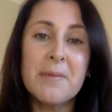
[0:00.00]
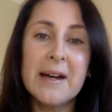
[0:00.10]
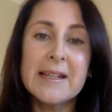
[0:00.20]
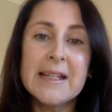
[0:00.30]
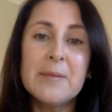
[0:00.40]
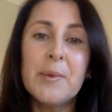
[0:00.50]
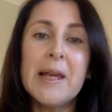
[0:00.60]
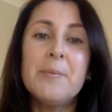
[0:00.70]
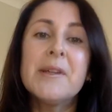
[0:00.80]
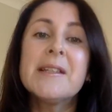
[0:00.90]
marketing
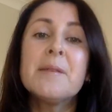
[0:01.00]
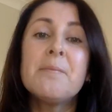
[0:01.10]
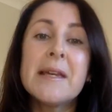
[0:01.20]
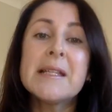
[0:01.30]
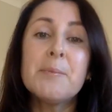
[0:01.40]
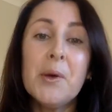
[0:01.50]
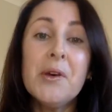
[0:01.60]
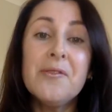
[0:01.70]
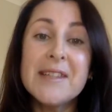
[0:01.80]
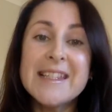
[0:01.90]
plan, because it makes
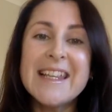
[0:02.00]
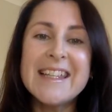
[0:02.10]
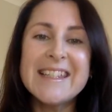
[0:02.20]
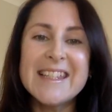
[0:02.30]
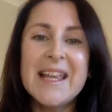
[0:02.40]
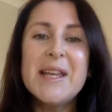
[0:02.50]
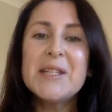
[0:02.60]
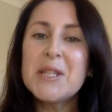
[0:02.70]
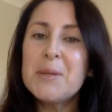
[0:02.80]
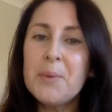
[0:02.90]
perfect sense
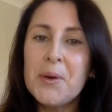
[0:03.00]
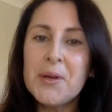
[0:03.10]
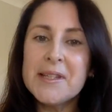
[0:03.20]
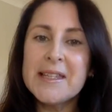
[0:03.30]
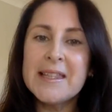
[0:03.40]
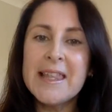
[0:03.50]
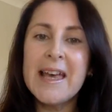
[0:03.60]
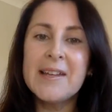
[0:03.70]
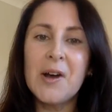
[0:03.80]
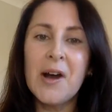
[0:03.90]
to the person
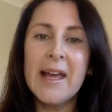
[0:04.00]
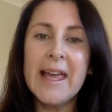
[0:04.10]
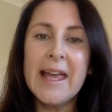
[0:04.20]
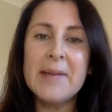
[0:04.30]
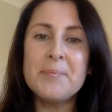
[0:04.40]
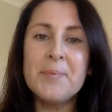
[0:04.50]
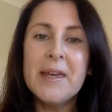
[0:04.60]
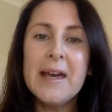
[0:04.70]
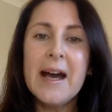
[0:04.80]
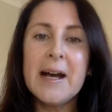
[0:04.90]
that I am
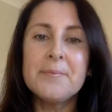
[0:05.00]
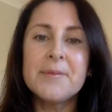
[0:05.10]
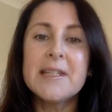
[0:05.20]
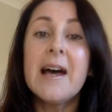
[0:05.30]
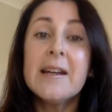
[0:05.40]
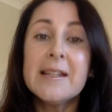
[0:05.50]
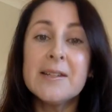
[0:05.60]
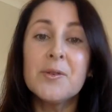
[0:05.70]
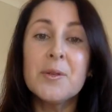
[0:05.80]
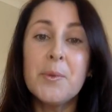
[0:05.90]

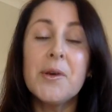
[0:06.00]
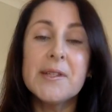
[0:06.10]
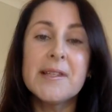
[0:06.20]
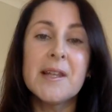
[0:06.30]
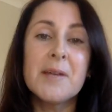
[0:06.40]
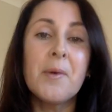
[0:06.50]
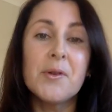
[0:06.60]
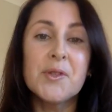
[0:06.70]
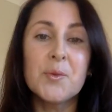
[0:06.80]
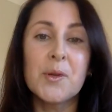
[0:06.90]
targeting, or the person that I
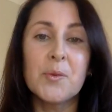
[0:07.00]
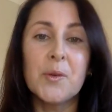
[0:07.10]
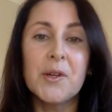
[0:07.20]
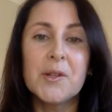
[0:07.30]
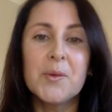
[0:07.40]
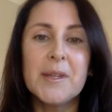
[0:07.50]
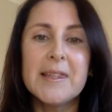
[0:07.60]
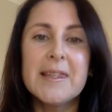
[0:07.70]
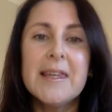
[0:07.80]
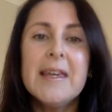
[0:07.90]
most want to work with.
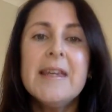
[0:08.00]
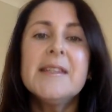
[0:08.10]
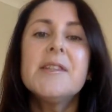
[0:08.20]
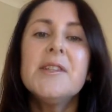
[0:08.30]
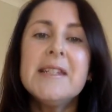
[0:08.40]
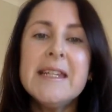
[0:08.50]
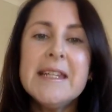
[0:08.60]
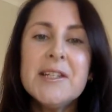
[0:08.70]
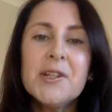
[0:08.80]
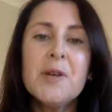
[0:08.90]
So you
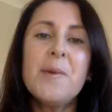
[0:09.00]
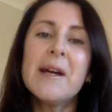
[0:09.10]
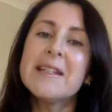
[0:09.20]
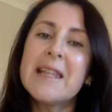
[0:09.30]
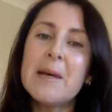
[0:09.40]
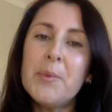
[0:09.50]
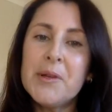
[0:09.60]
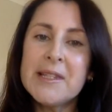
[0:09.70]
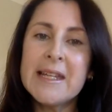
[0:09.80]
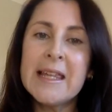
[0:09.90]
need to go back to that
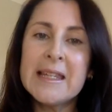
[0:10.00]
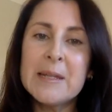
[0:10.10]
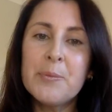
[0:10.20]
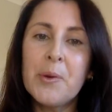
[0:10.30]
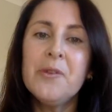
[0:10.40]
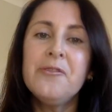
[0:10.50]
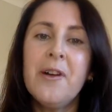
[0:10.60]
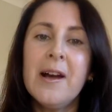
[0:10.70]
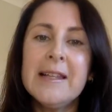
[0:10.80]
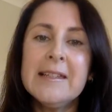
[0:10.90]
personality
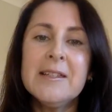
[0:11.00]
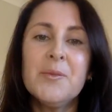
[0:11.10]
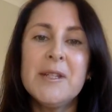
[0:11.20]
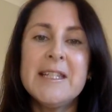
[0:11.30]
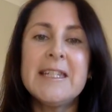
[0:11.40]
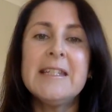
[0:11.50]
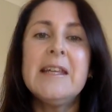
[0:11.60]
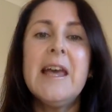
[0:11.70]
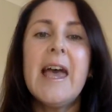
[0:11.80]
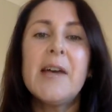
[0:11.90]
profiling that we did,
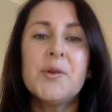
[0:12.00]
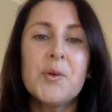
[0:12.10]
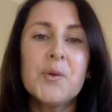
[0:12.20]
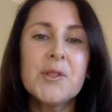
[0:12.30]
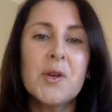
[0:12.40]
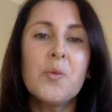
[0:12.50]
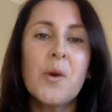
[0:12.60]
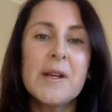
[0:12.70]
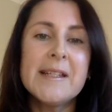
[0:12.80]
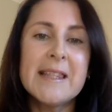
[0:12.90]
and also
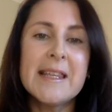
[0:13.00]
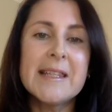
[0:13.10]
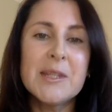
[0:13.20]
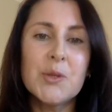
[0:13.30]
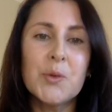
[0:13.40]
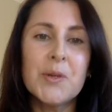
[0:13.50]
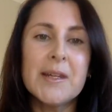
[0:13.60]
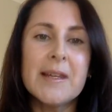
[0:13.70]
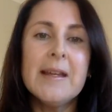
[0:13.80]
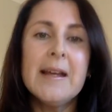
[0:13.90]
what is their story.